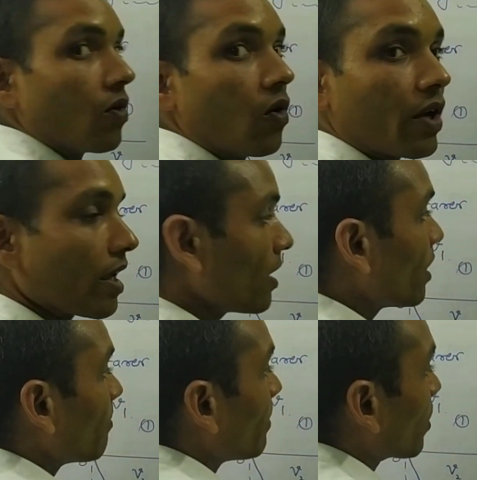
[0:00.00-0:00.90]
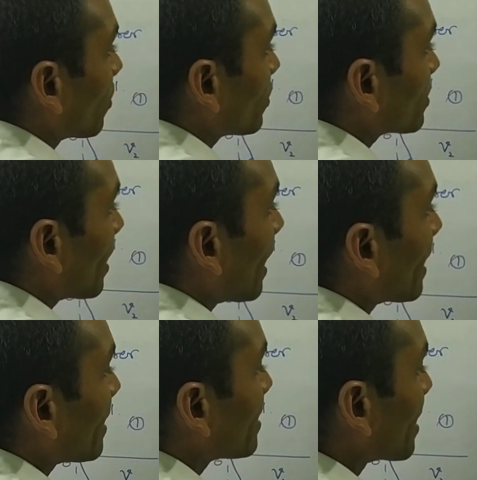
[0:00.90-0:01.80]
Okay, because
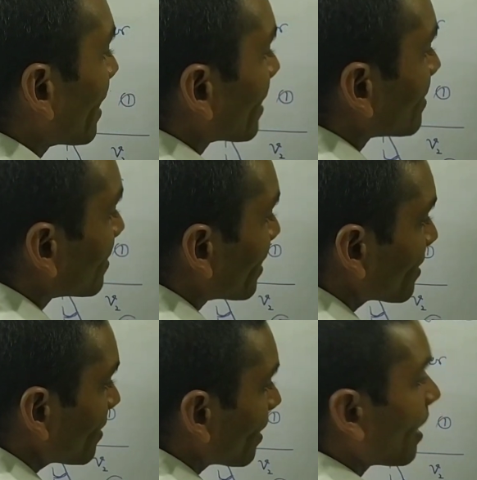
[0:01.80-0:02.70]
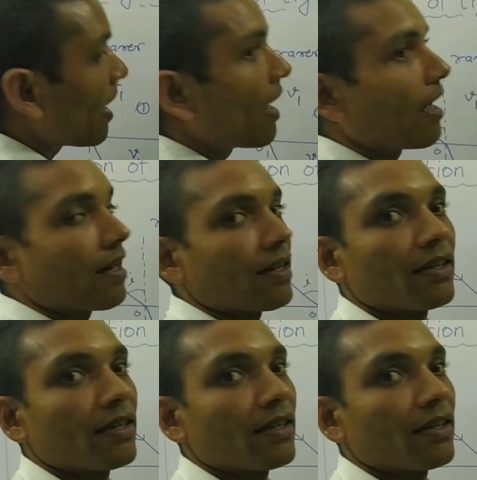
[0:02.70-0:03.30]
I is less than R.